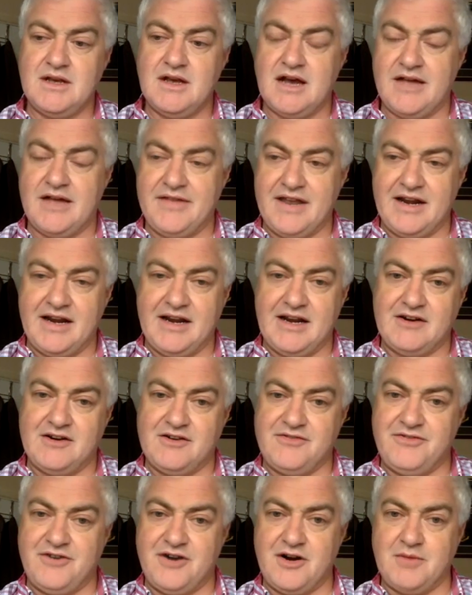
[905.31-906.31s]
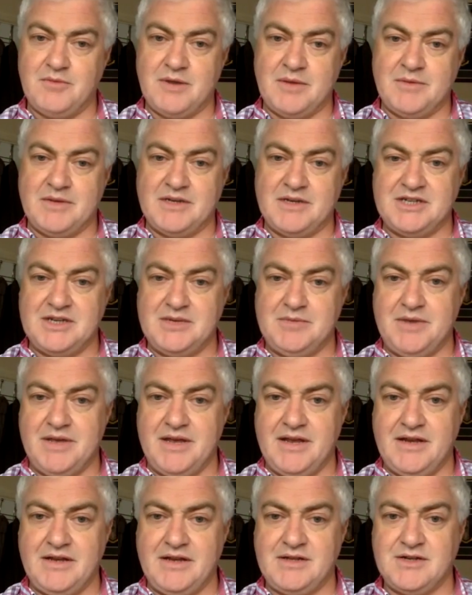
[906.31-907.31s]
and then get referred by my
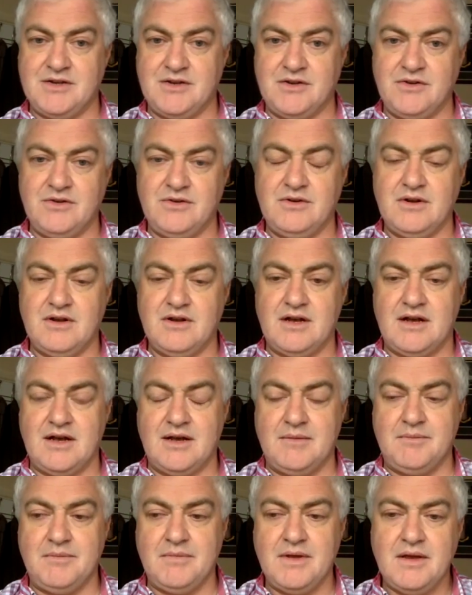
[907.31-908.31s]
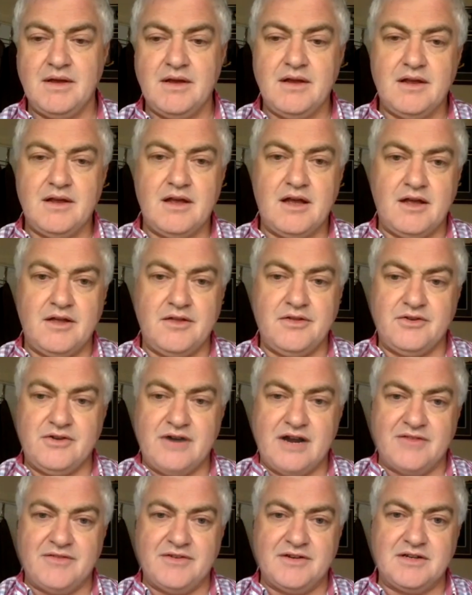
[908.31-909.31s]
GP to the
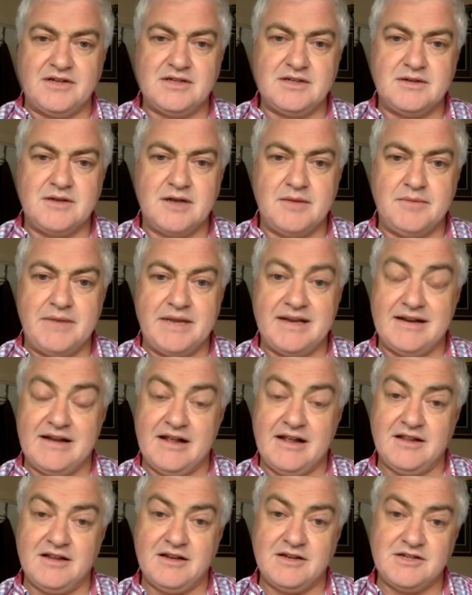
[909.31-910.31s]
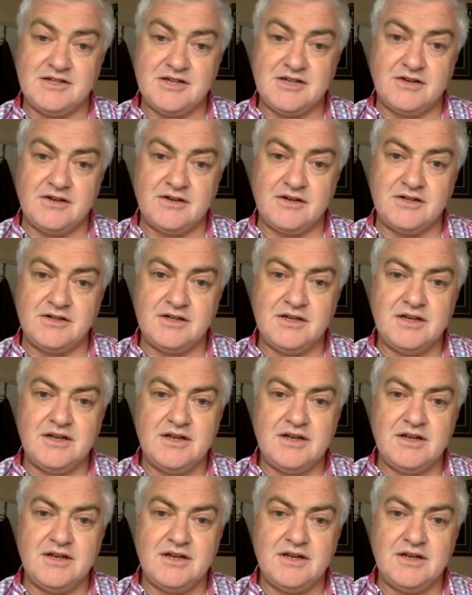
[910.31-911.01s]
relevant mental health consultant.